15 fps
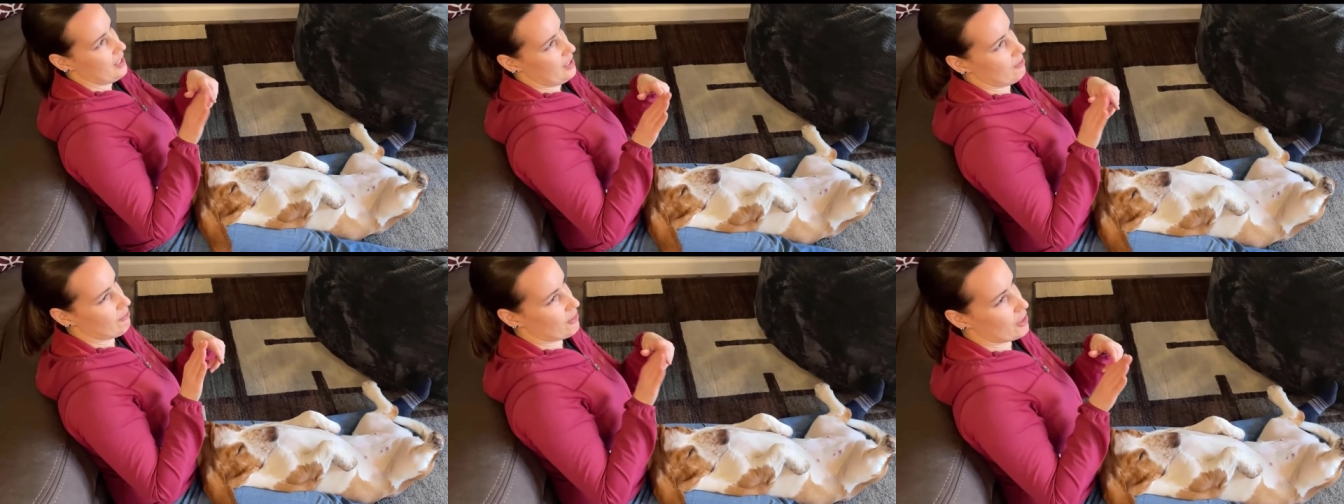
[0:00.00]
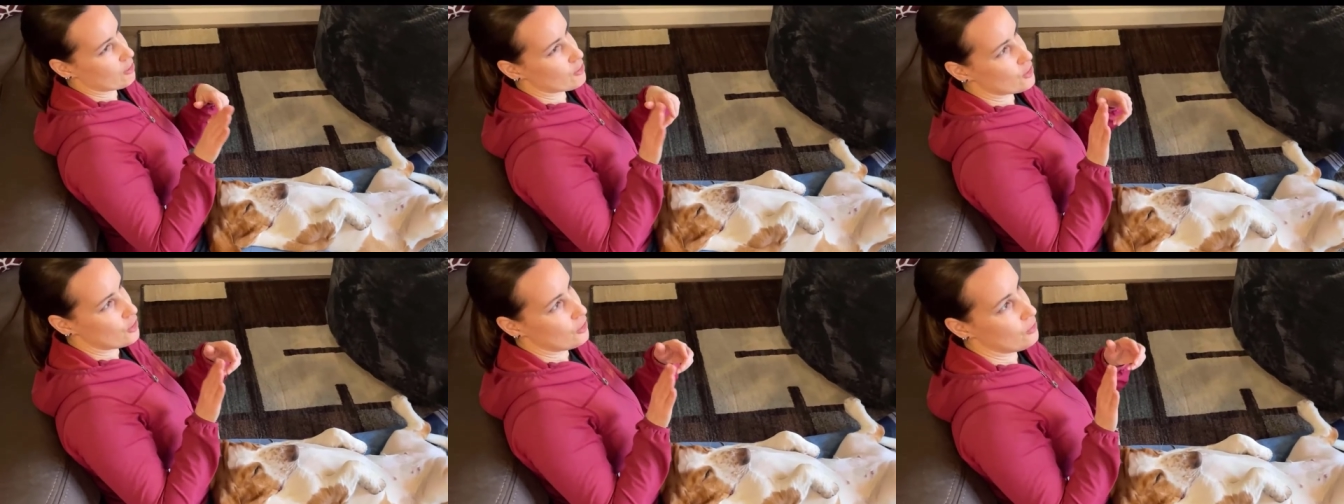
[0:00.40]
And if they're
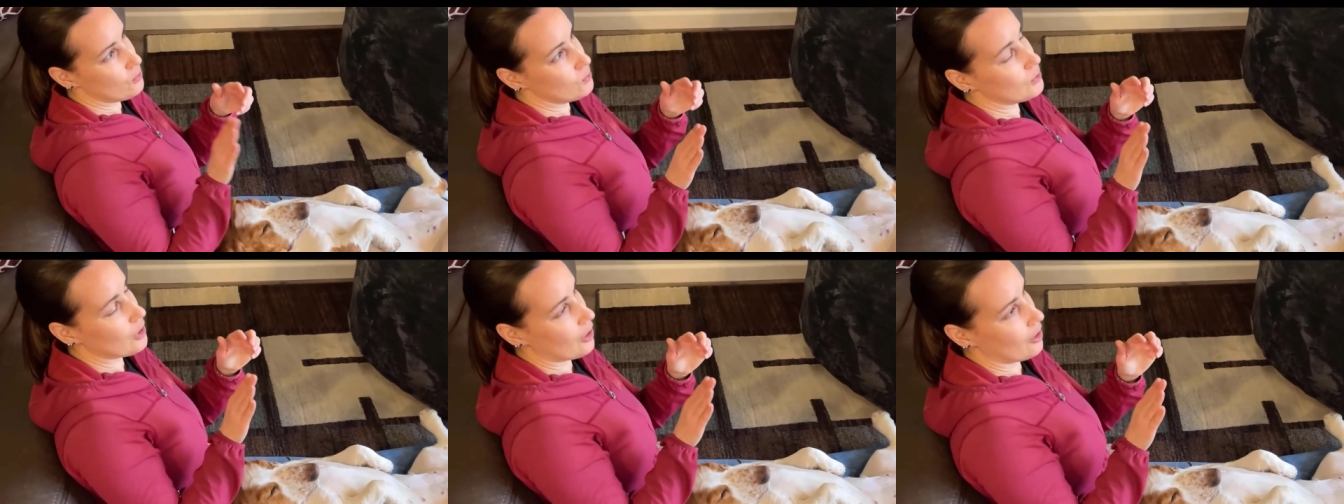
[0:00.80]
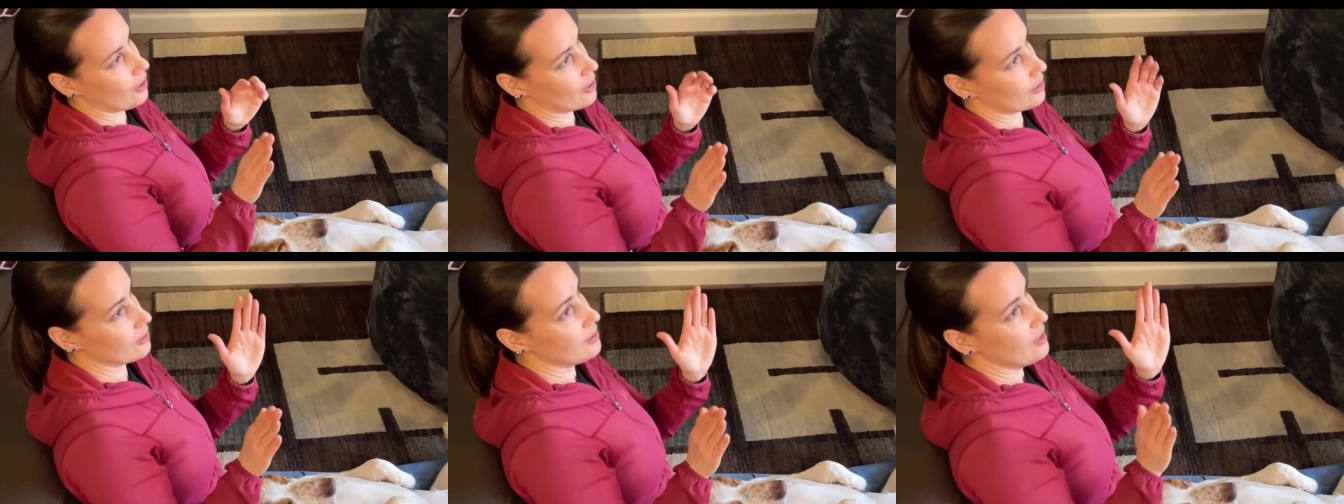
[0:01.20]
too
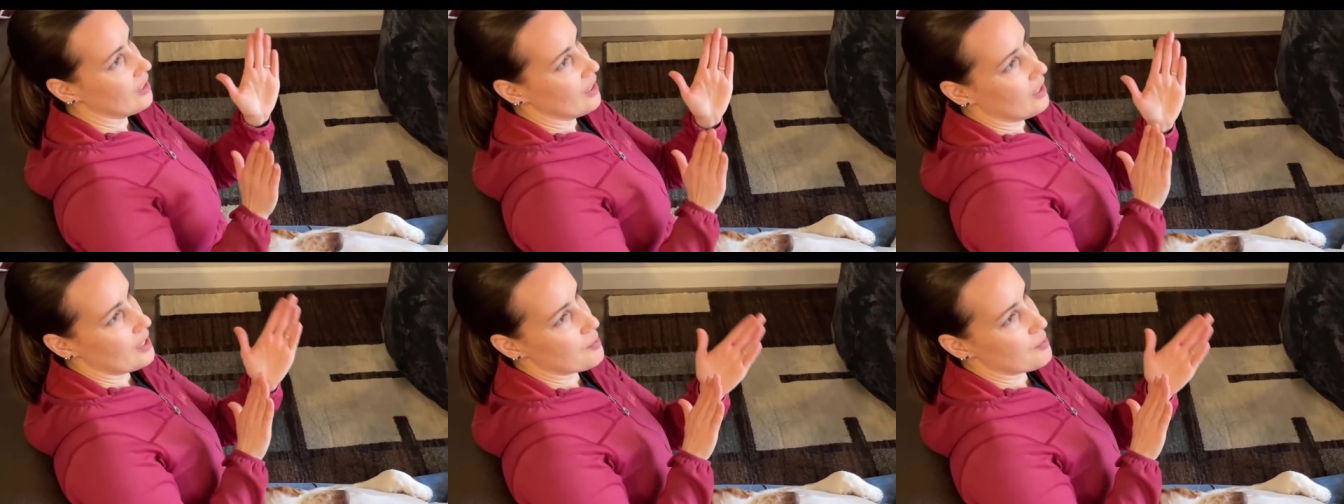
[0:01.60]
long,